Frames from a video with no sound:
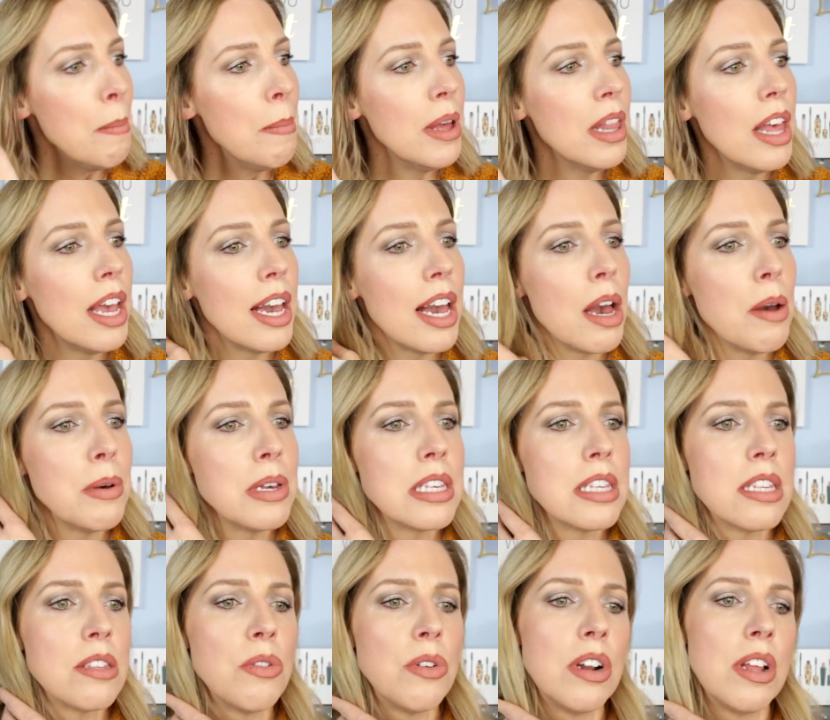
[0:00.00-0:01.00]
but like I
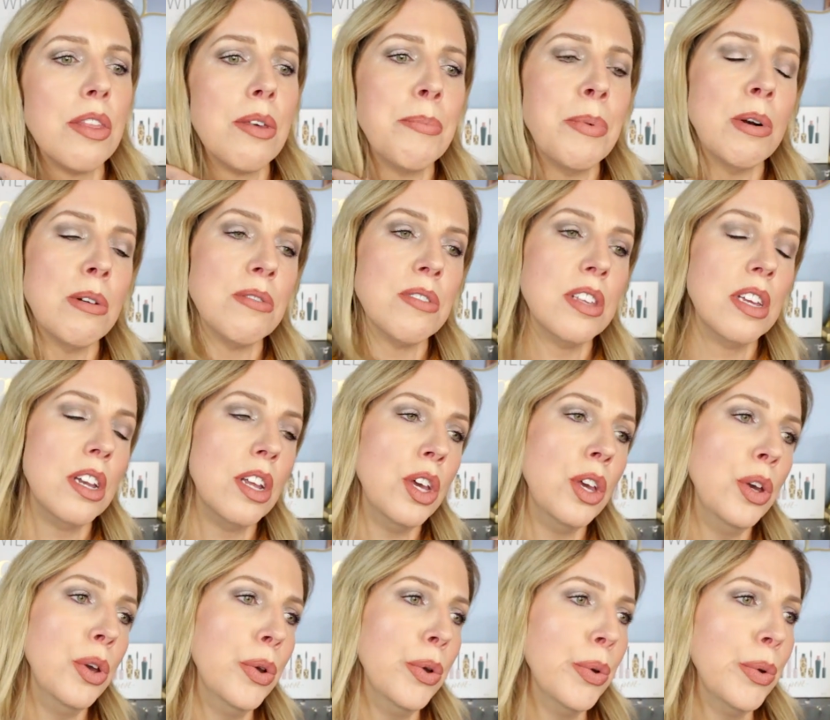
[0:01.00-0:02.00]
was sort of the person
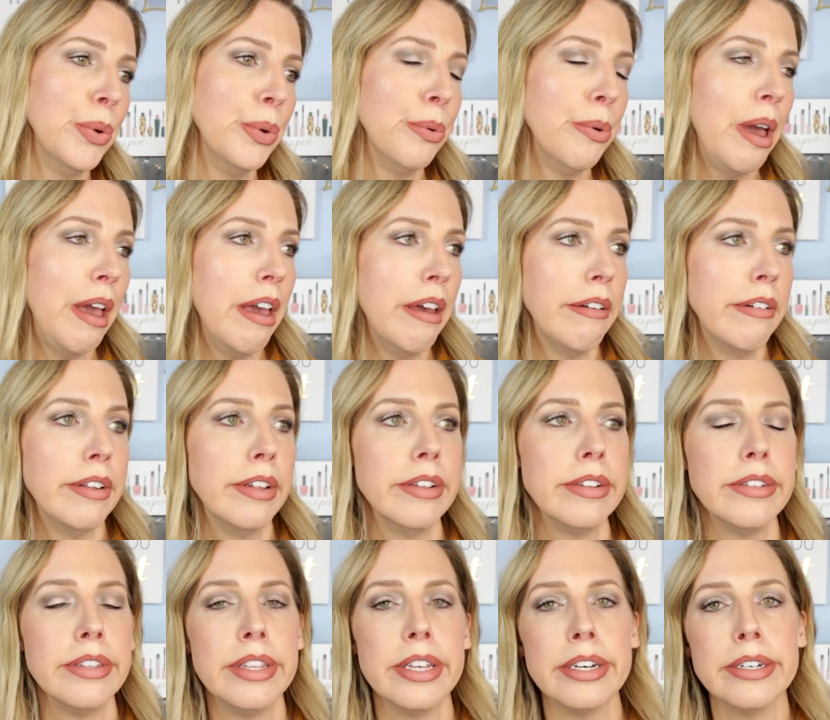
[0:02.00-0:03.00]
who
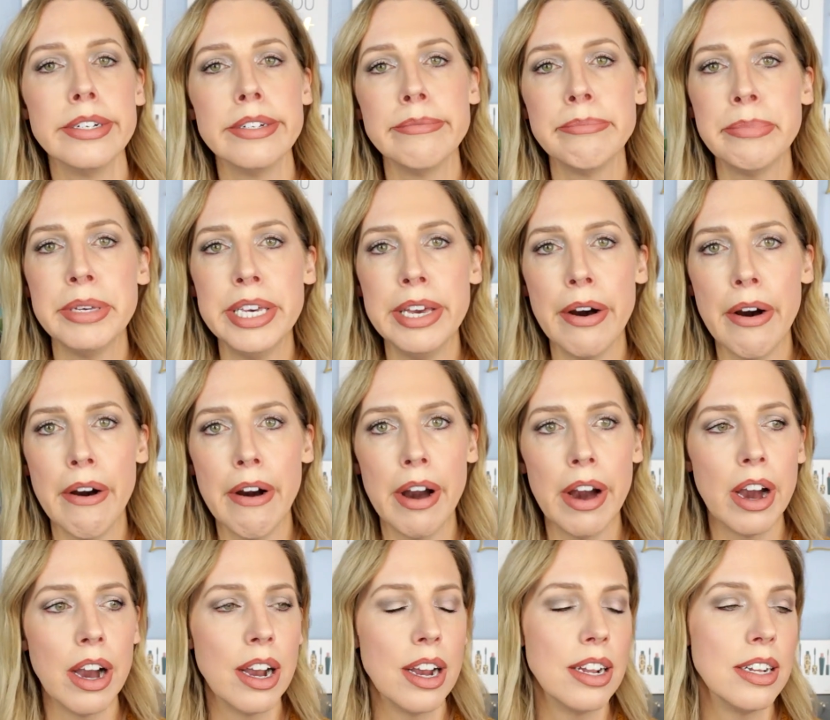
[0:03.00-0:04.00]
handled the
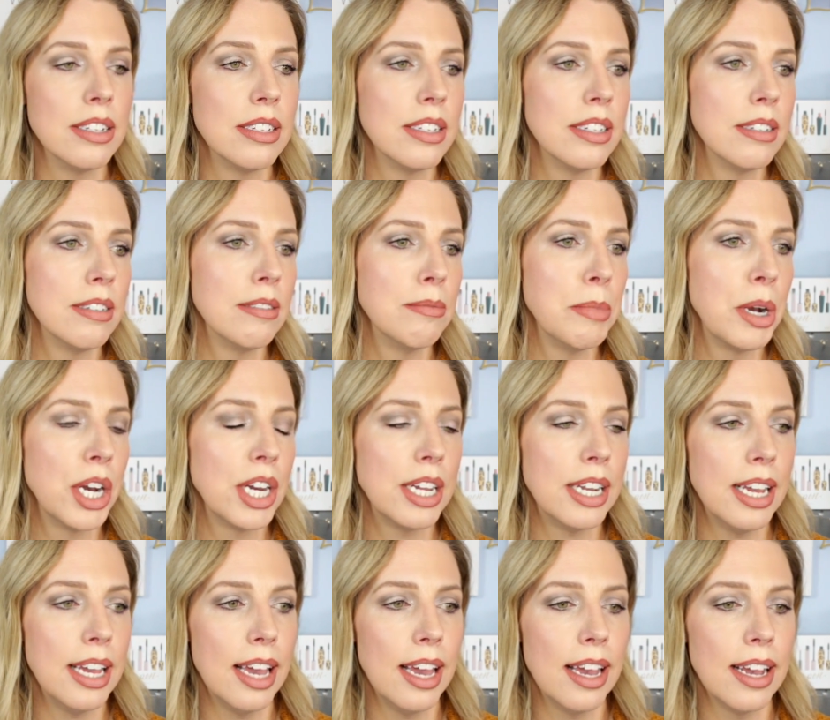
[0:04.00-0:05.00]
PR and the
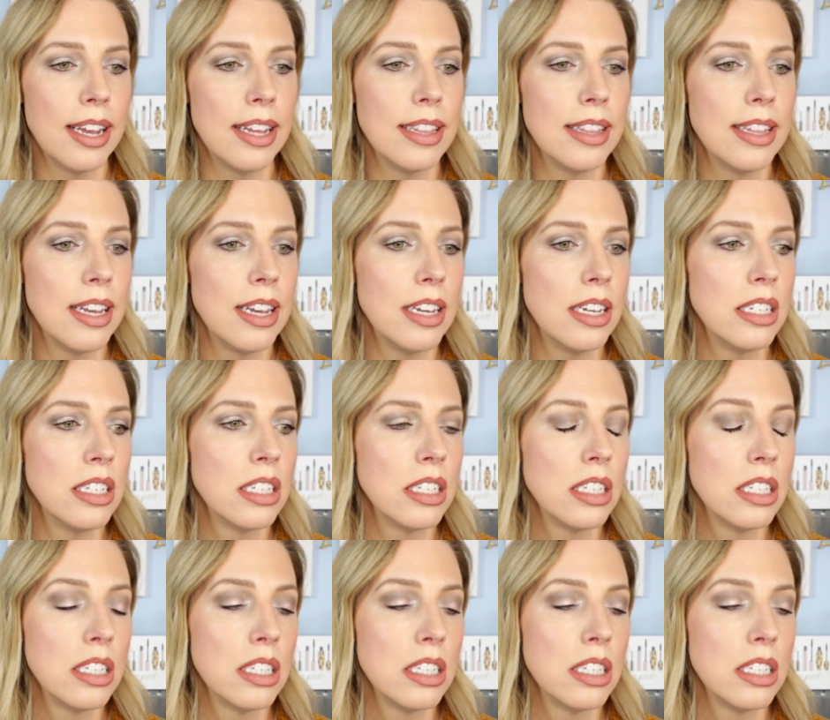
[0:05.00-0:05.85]
marketing and the